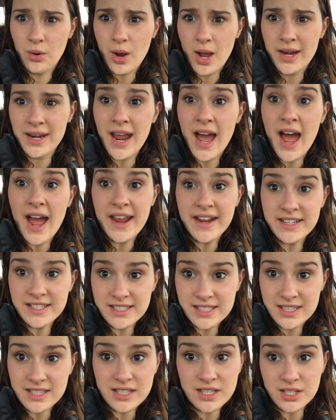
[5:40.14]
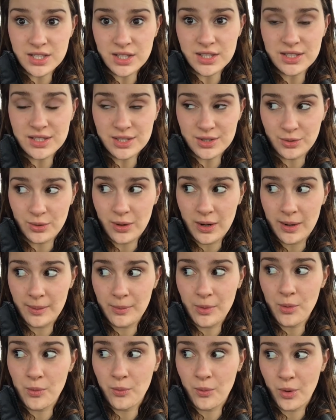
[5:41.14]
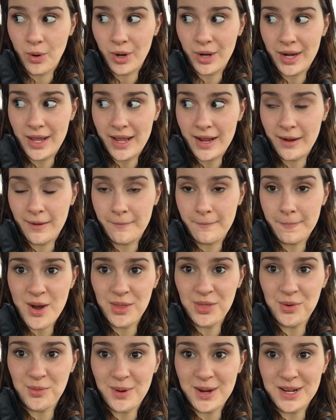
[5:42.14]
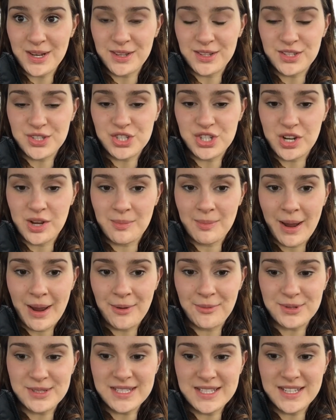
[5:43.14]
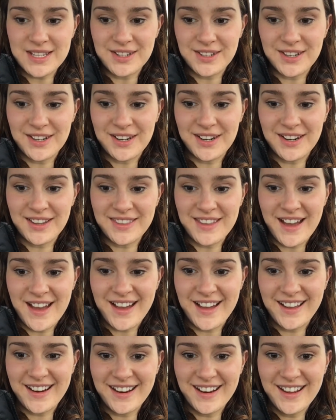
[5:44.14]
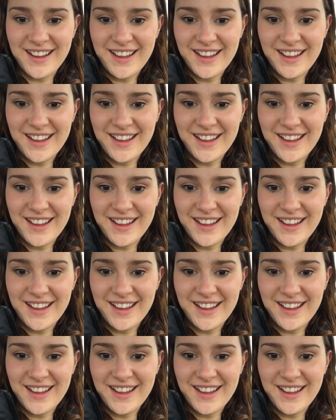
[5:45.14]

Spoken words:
an ice storm warning. On the way to the gym, I was hearing that